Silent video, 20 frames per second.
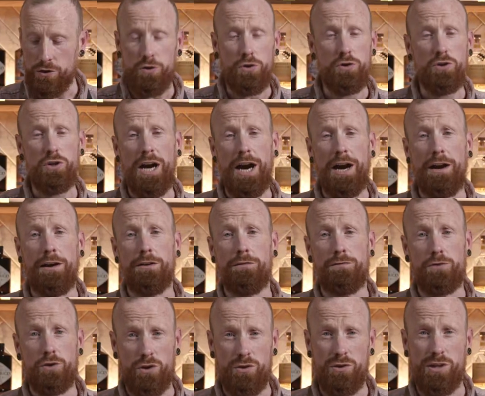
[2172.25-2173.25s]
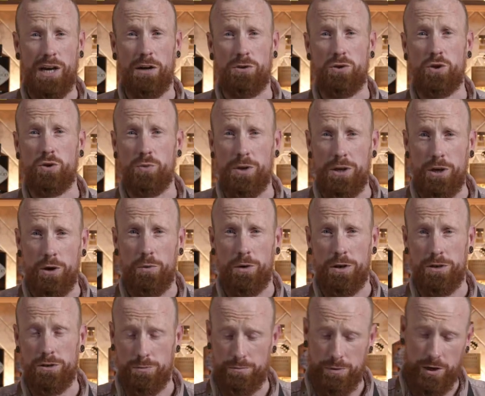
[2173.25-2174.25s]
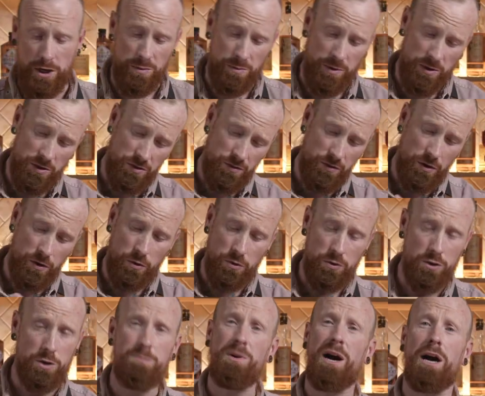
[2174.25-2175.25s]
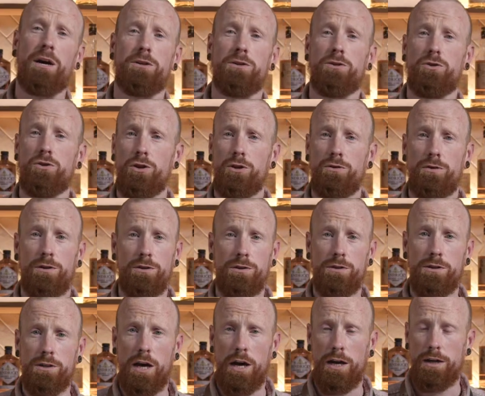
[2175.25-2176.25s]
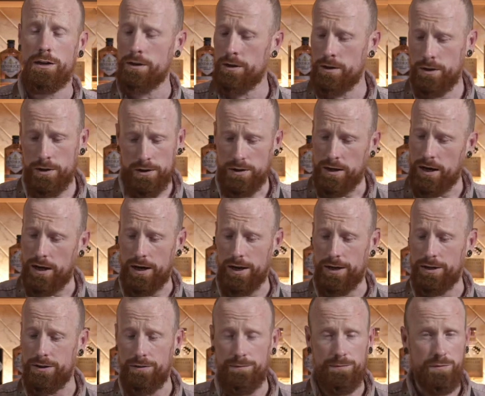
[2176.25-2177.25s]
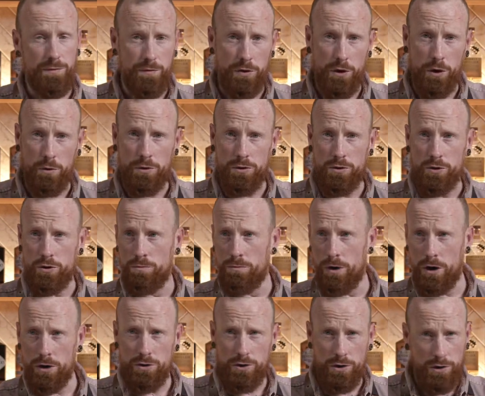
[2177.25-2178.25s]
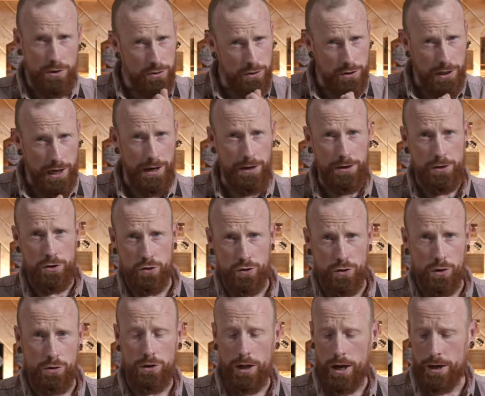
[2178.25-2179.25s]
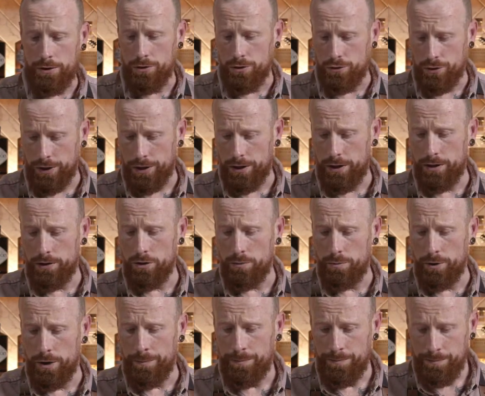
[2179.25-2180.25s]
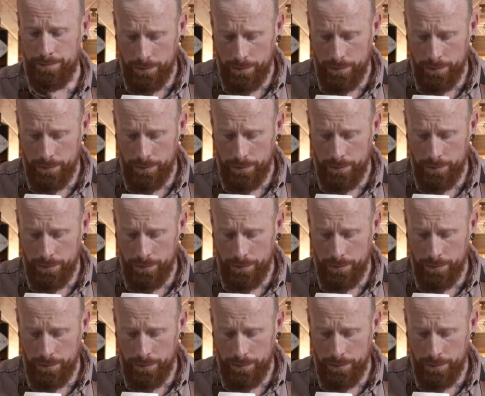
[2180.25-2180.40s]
you can kind of choose how sweet you want it to be, because you've got all this powdered sugar on the side, and if you don't want too much, you can just kind of control how you drink it a little bit.